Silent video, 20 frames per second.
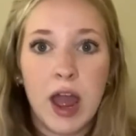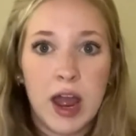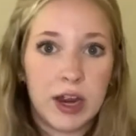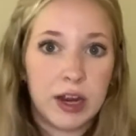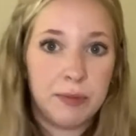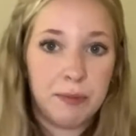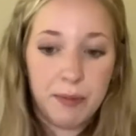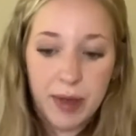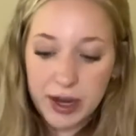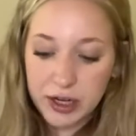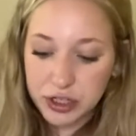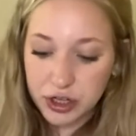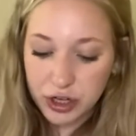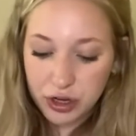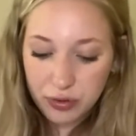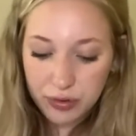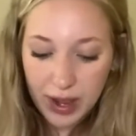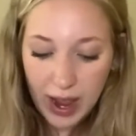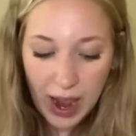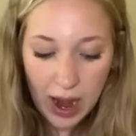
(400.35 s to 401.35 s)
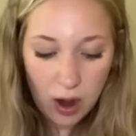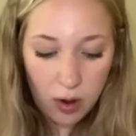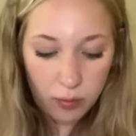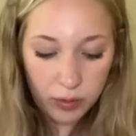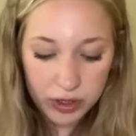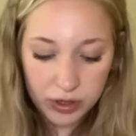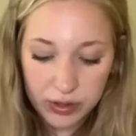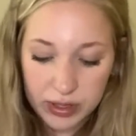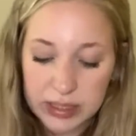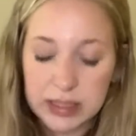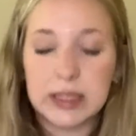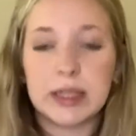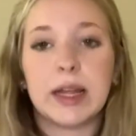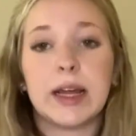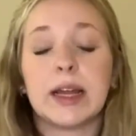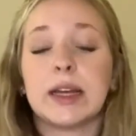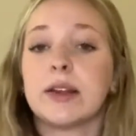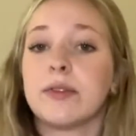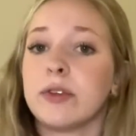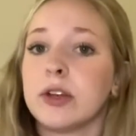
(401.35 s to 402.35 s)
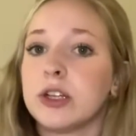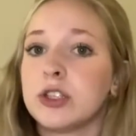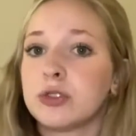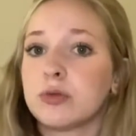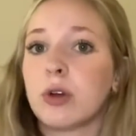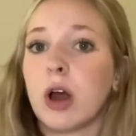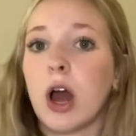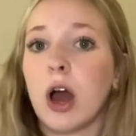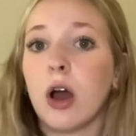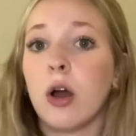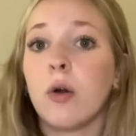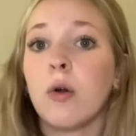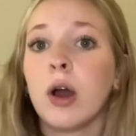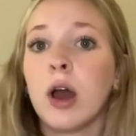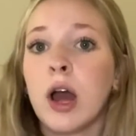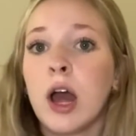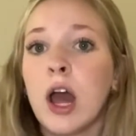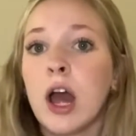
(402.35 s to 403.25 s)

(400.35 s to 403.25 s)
You make sure you count when you get to the end of each row